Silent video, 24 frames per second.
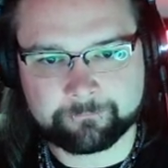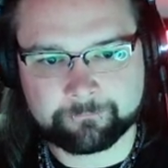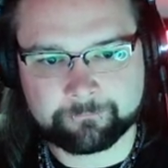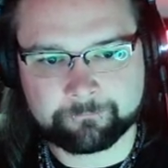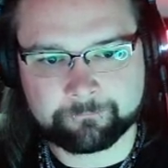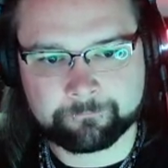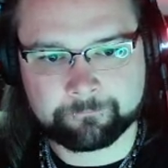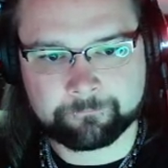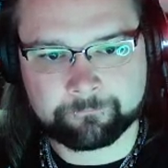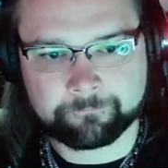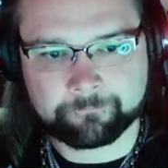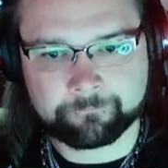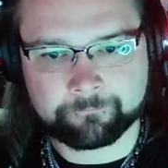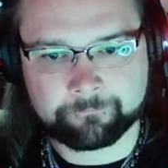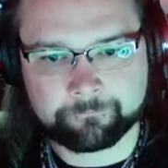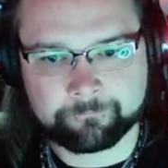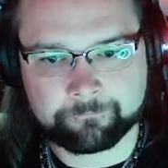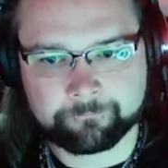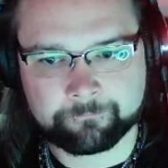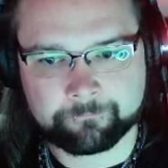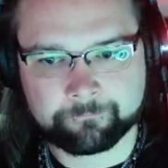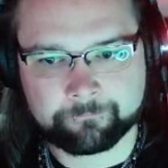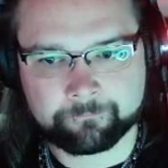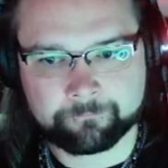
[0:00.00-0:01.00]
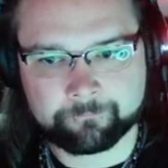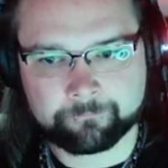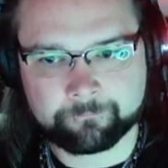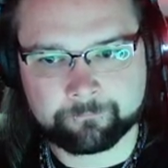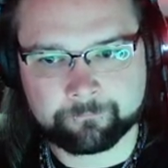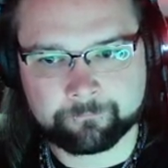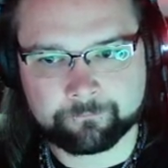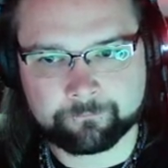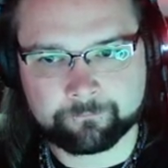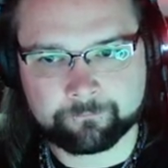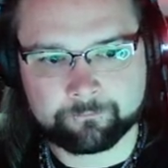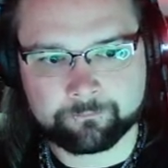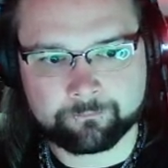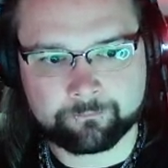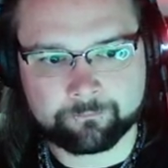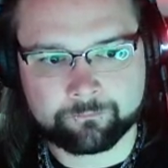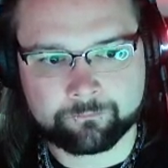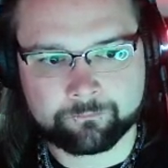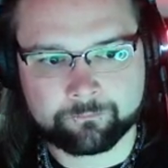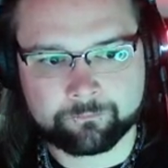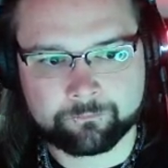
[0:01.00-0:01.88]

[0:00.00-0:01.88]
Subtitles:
Nothing is said.